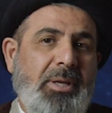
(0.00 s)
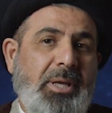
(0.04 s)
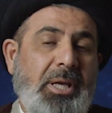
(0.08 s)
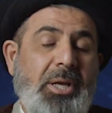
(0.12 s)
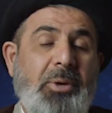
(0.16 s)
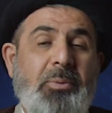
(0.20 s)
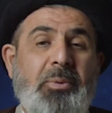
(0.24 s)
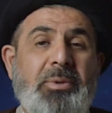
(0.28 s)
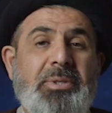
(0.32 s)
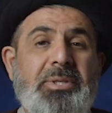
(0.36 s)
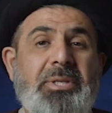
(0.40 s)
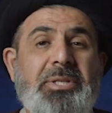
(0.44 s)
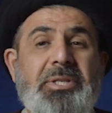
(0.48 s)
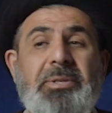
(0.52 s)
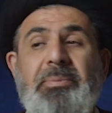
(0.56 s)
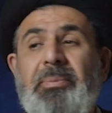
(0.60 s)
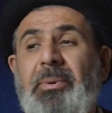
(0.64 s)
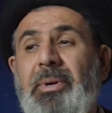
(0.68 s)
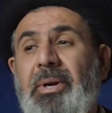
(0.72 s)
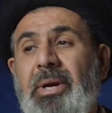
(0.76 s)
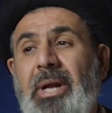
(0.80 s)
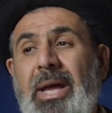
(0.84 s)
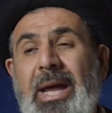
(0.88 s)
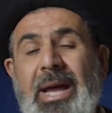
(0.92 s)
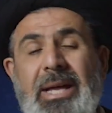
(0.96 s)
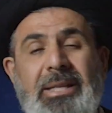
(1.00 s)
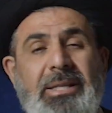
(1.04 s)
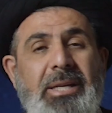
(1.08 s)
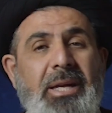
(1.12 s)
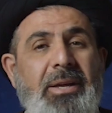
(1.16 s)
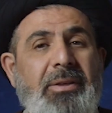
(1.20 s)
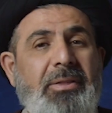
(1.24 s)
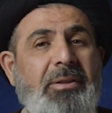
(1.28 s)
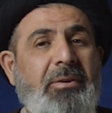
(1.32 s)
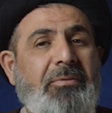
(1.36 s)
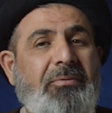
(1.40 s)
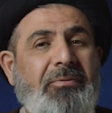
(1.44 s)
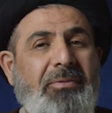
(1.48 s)
He was
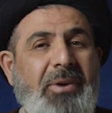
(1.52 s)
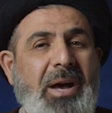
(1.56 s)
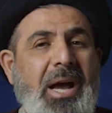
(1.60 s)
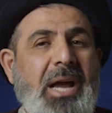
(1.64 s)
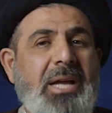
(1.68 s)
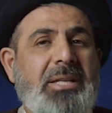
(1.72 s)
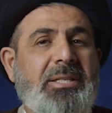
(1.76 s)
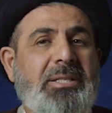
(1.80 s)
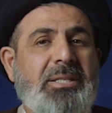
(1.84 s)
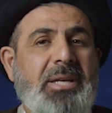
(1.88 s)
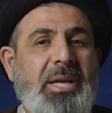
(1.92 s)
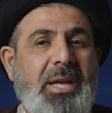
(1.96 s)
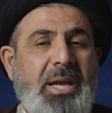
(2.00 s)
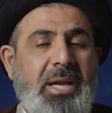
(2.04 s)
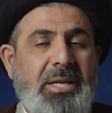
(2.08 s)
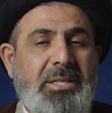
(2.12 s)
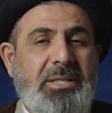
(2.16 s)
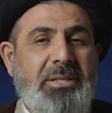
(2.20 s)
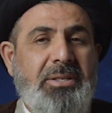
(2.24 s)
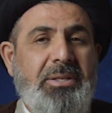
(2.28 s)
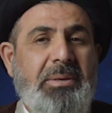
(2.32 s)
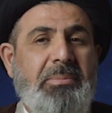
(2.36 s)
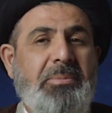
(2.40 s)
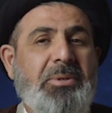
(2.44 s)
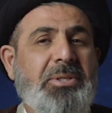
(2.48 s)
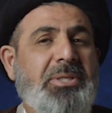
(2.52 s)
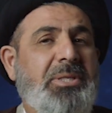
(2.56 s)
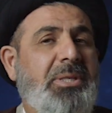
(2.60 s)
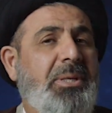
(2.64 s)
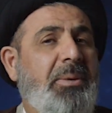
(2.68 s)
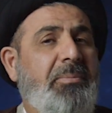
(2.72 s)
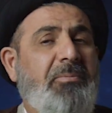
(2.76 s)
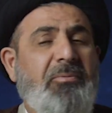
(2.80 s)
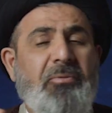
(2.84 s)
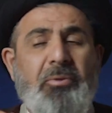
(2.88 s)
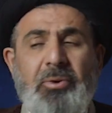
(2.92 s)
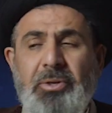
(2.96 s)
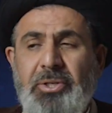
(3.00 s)
spearheading the fights against the
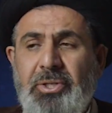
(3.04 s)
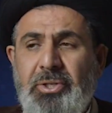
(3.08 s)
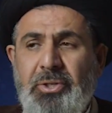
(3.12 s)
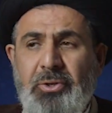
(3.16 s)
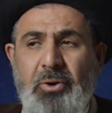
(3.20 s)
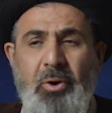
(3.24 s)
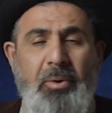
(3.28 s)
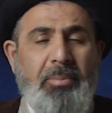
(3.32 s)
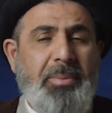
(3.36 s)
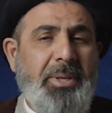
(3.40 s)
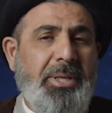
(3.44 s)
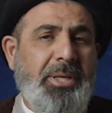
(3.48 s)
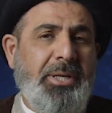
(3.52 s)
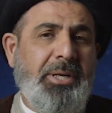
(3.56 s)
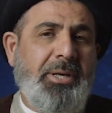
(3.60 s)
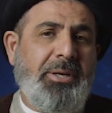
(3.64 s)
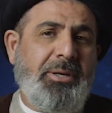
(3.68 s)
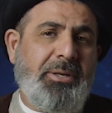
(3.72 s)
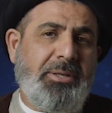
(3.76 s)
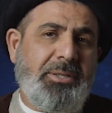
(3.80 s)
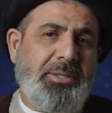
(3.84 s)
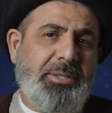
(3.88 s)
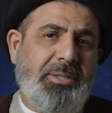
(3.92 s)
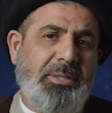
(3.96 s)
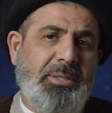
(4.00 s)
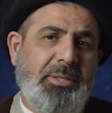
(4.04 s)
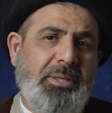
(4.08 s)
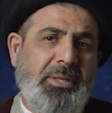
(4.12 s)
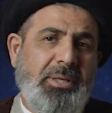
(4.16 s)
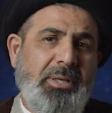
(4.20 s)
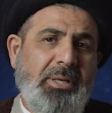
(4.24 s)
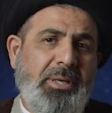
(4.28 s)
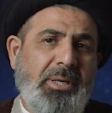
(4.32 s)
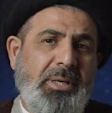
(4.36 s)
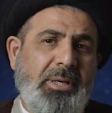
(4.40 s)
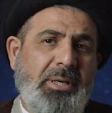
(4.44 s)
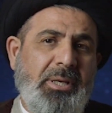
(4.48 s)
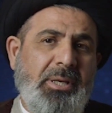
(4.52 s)
Muslim for so many years.
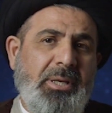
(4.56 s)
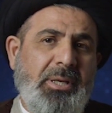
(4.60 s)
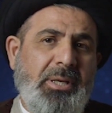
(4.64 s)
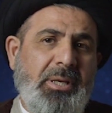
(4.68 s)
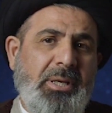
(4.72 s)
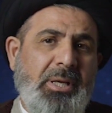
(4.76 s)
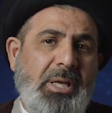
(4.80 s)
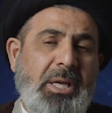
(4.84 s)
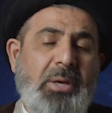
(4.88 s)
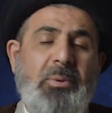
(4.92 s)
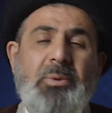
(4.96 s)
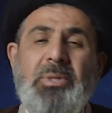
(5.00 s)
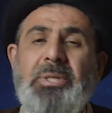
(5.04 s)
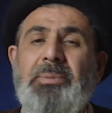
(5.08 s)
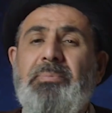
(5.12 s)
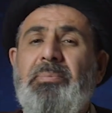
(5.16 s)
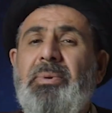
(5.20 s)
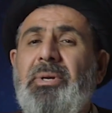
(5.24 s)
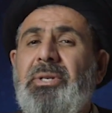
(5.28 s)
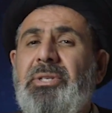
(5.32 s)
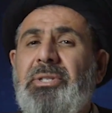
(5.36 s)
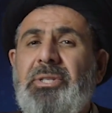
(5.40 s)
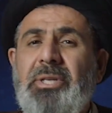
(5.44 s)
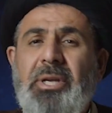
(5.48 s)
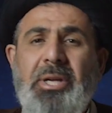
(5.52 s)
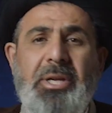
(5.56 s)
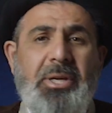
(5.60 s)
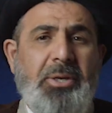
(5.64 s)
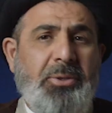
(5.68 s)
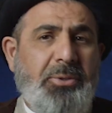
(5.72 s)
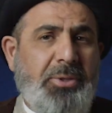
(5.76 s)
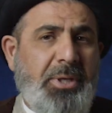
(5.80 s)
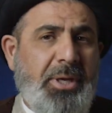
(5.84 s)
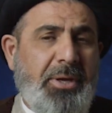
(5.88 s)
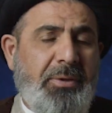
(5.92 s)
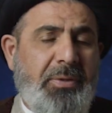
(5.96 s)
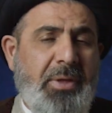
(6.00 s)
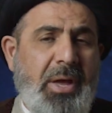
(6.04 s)
He was
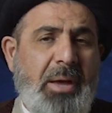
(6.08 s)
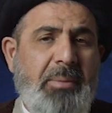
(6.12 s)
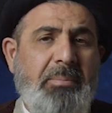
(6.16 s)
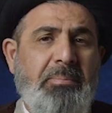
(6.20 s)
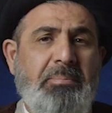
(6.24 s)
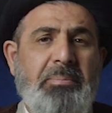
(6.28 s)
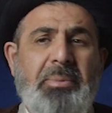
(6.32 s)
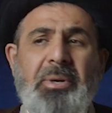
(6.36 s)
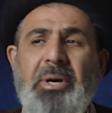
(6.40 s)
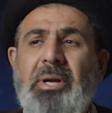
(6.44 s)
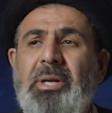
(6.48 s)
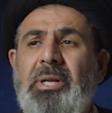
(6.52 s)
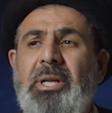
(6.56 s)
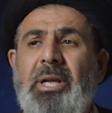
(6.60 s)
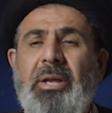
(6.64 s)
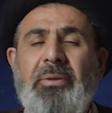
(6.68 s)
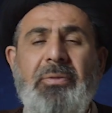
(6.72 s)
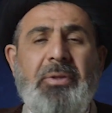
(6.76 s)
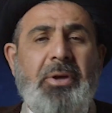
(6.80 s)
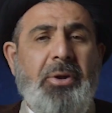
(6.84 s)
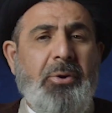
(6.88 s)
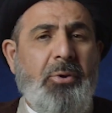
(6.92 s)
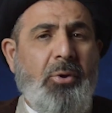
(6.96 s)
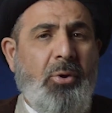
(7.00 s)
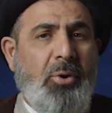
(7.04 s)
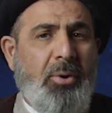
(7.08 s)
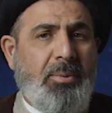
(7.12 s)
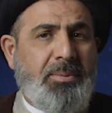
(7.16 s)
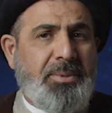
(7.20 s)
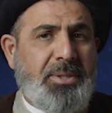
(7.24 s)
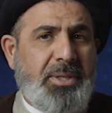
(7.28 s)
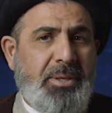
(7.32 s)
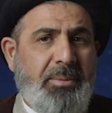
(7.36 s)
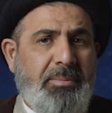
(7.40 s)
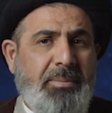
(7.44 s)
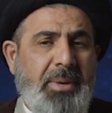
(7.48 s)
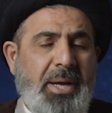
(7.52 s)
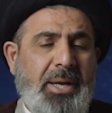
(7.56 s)
persecuting them, burning their
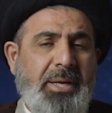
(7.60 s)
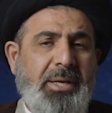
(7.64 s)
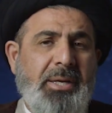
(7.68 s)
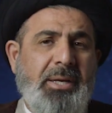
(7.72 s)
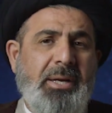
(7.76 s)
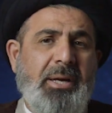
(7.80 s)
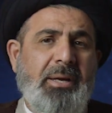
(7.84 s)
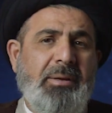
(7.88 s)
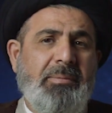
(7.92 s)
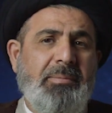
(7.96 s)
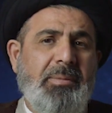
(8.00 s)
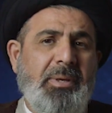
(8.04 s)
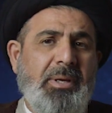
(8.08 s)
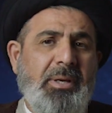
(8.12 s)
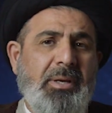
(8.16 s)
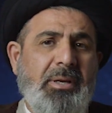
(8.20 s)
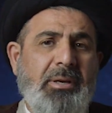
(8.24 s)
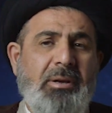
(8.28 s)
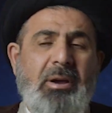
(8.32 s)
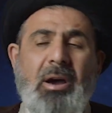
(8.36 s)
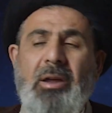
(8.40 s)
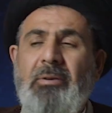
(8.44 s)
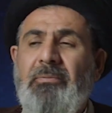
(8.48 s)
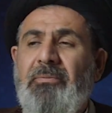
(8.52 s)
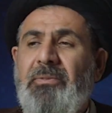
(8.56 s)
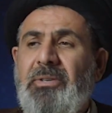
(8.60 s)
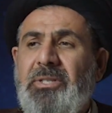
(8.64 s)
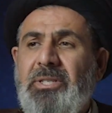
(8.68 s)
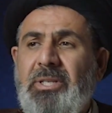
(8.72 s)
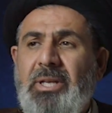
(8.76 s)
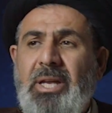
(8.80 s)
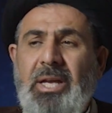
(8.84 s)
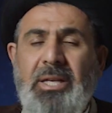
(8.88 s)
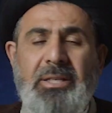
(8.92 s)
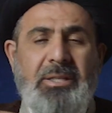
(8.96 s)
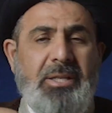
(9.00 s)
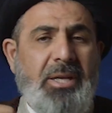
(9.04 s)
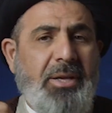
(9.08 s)
homes in Mecca,
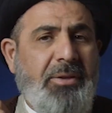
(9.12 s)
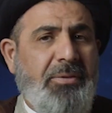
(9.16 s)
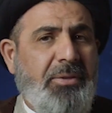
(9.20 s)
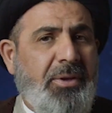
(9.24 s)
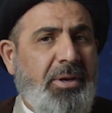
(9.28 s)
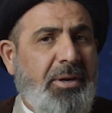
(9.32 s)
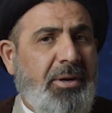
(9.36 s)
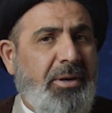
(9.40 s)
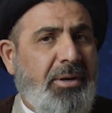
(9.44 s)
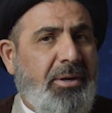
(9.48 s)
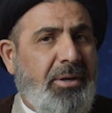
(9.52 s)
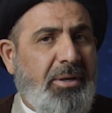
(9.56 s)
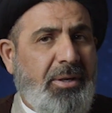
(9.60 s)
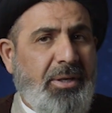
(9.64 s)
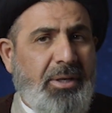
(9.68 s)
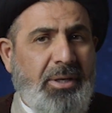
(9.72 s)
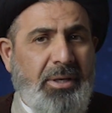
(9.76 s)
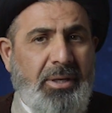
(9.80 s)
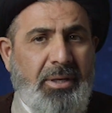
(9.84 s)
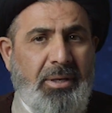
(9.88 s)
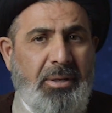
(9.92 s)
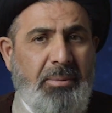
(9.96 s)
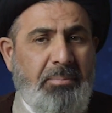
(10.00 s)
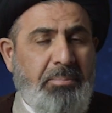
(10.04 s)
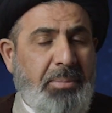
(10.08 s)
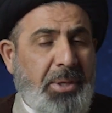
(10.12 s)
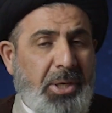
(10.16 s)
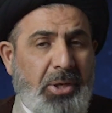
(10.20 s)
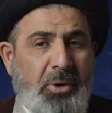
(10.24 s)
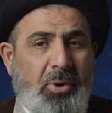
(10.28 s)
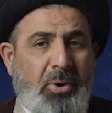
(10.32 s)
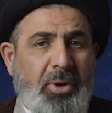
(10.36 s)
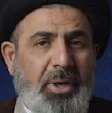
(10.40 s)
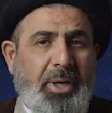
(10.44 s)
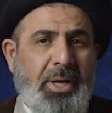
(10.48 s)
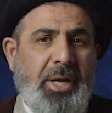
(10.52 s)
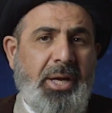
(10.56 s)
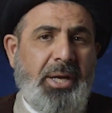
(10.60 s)
confiscating their
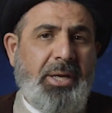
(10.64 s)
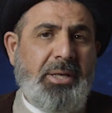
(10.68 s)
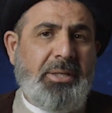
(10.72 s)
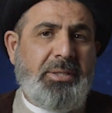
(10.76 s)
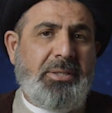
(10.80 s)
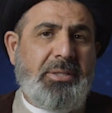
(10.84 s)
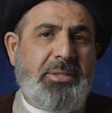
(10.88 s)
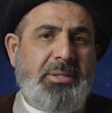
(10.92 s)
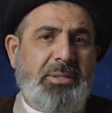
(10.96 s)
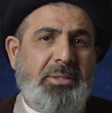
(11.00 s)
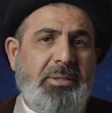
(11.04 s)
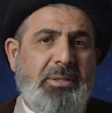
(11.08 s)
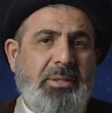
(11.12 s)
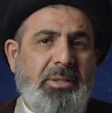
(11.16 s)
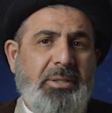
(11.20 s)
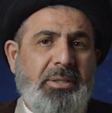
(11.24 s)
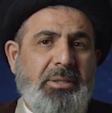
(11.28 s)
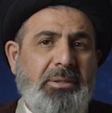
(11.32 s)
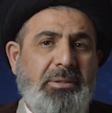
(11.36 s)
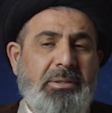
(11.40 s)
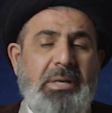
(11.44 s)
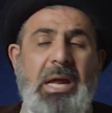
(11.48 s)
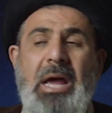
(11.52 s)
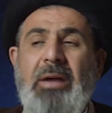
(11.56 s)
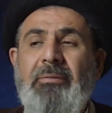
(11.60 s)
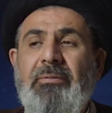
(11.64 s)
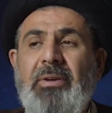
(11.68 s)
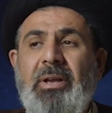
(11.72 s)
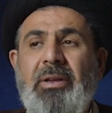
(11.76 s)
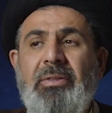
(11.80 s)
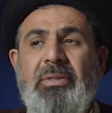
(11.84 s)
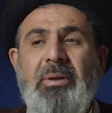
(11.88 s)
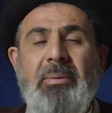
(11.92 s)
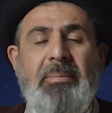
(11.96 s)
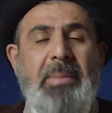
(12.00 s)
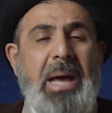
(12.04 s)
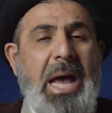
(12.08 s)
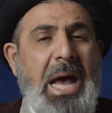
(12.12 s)
belongings,
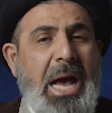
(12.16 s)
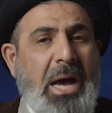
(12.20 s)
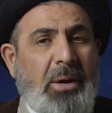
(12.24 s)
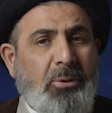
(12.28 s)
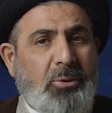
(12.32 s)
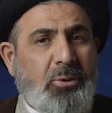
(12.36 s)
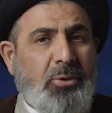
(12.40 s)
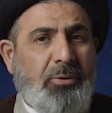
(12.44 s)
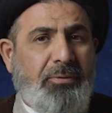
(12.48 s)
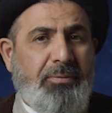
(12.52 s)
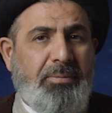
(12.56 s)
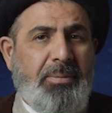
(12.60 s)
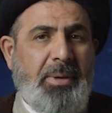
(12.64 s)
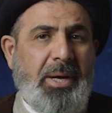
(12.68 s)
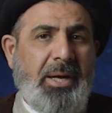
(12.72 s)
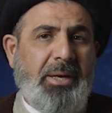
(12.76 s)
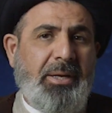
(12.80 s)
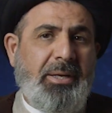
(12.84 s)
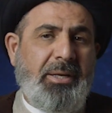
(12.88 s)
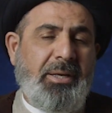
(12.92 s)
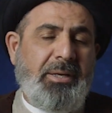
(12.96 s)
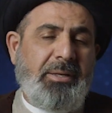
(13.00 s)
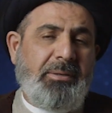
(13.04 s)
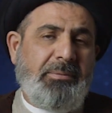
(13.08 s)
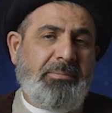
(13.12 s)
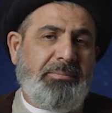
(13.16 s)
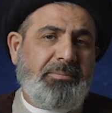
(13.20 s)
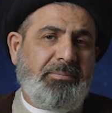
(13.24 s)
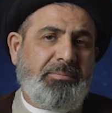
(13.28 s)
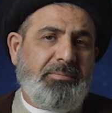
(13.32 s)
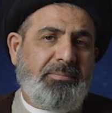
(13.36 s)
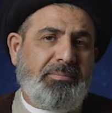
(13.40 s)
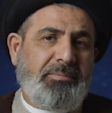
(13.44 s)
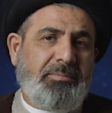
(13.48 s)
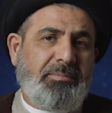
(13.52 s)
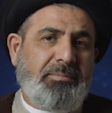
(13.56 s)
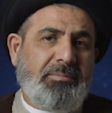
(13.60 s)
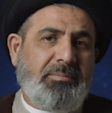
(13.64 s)
driving them out of Mecca,
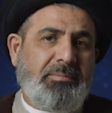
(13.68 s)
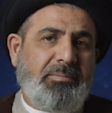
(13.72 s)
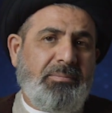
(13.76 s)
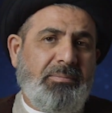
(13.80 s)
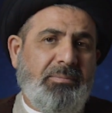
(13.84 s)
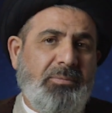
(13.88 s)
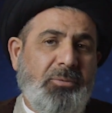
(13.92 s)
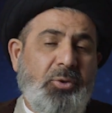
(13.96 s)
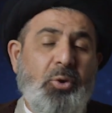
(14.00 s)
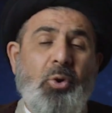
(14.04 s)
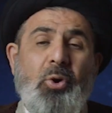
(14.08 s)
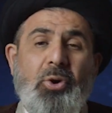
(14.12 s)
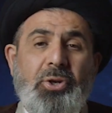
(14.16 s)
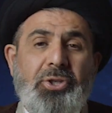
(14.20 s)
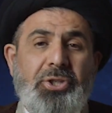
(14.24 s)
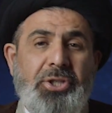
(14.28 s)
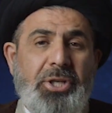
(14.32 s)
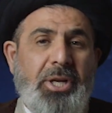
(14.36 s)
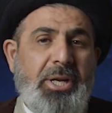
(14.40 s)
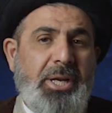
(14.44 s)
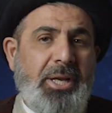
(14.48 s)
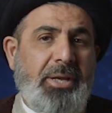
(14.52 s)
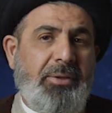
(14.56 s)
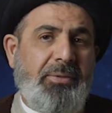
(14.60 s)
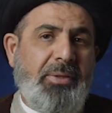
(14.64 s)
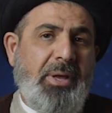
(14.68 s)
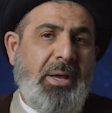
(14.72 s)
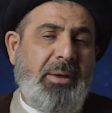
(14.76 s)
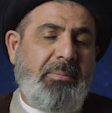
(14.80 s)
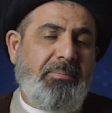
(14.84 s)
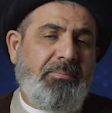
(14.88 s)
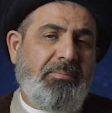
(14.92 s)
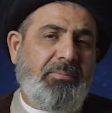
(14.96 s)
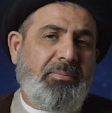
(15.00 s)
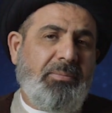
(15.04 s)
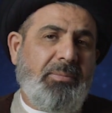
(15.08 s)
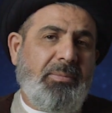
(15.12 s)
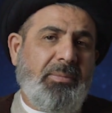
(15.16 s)
torturing
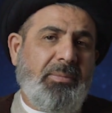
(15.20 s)
them.